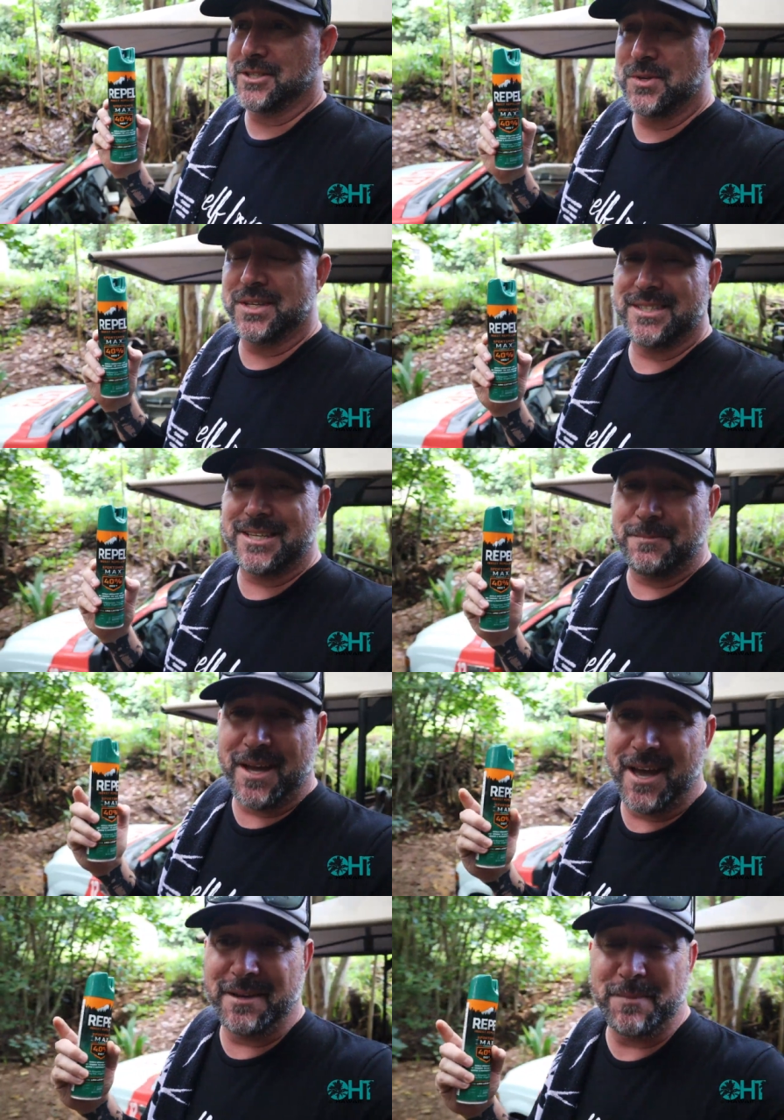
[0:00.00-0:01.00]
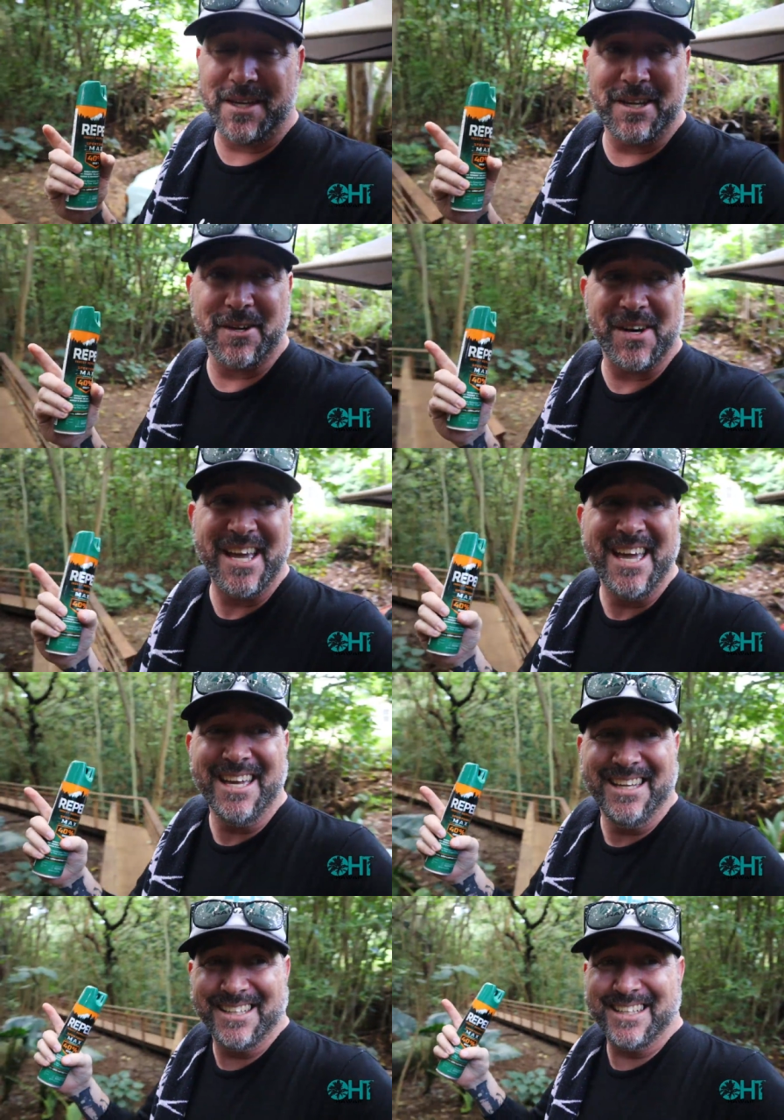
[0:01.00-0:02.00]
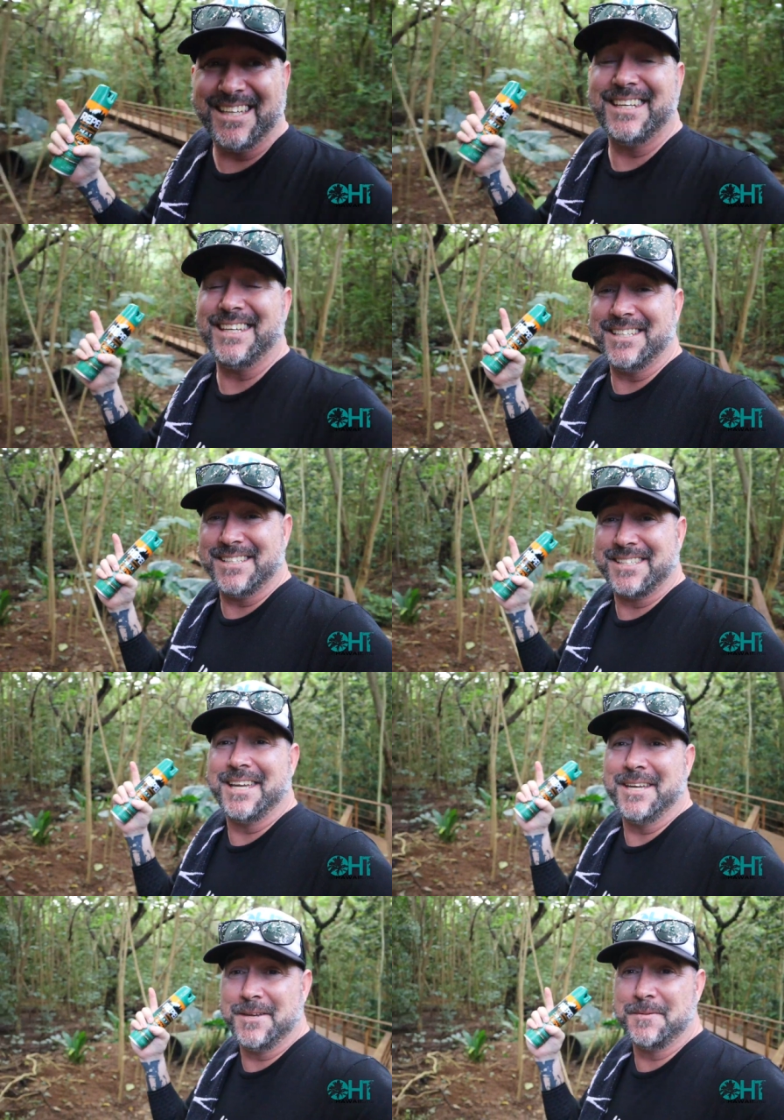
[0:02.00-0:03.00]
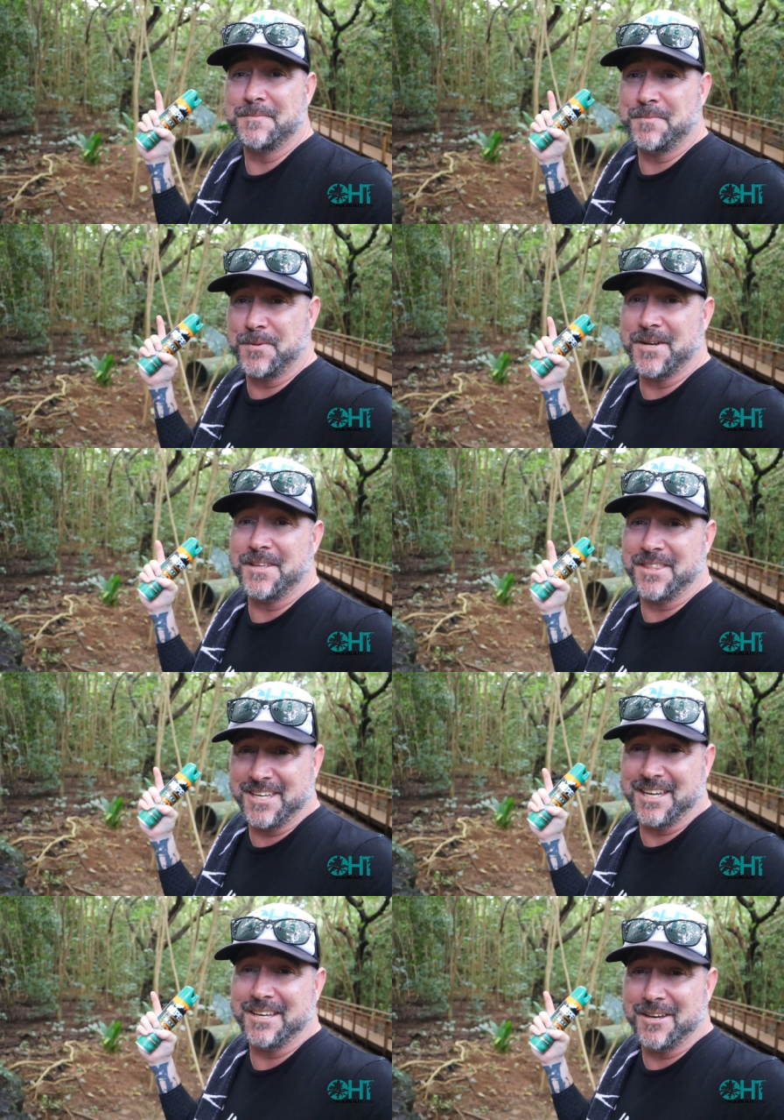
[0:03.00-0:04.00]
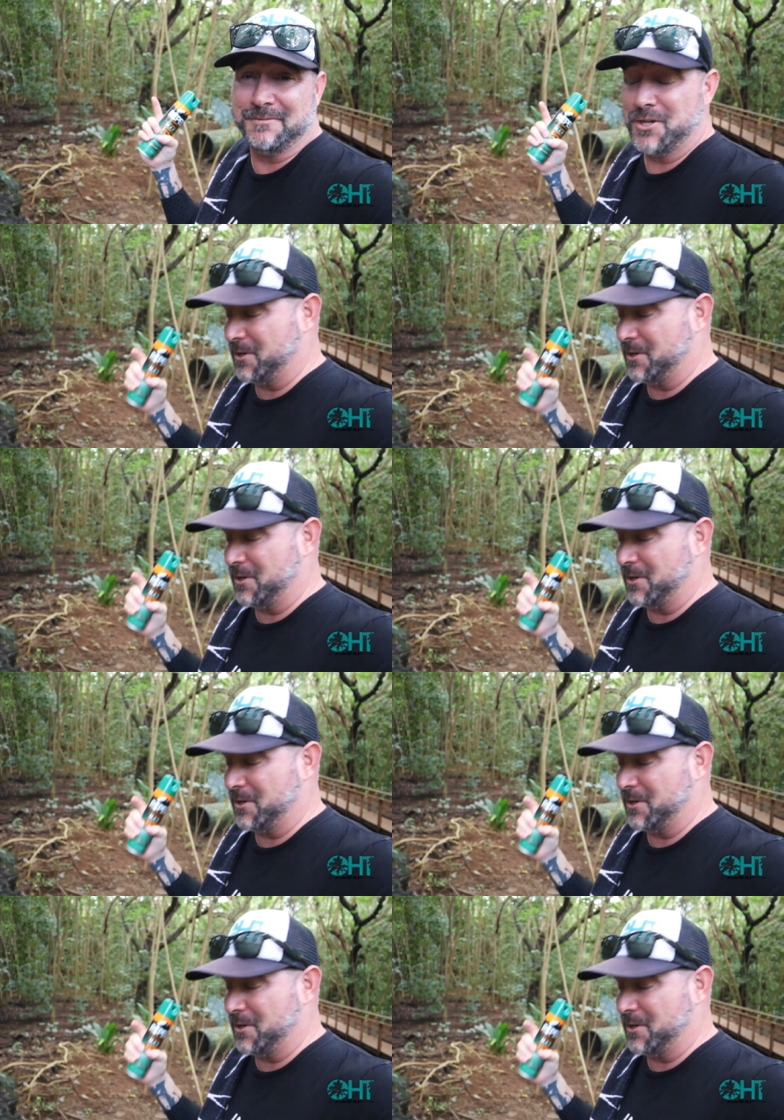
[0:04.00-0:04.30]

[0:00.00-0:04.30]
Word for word: As you can see behind me here, it is pretty thick of